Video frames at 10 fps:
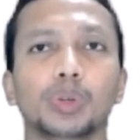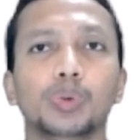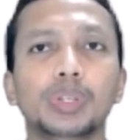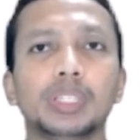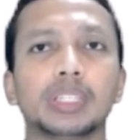
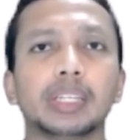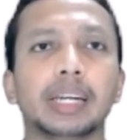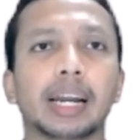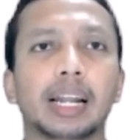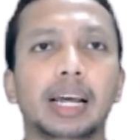which is then
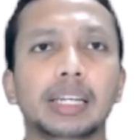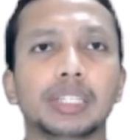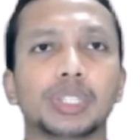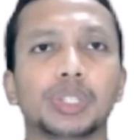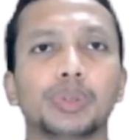
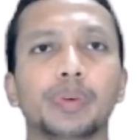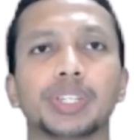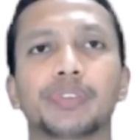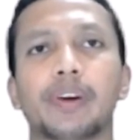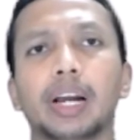analyzed to
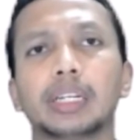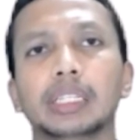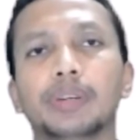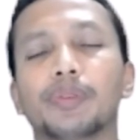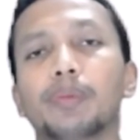extract
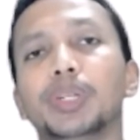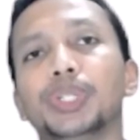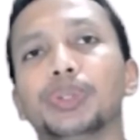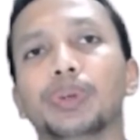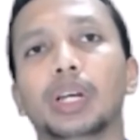
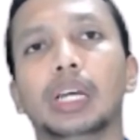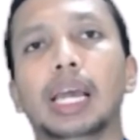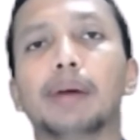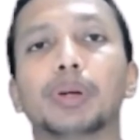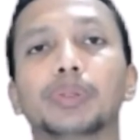information
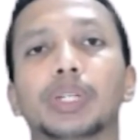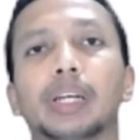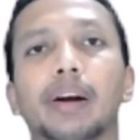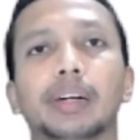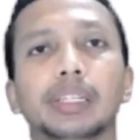about the
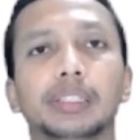target.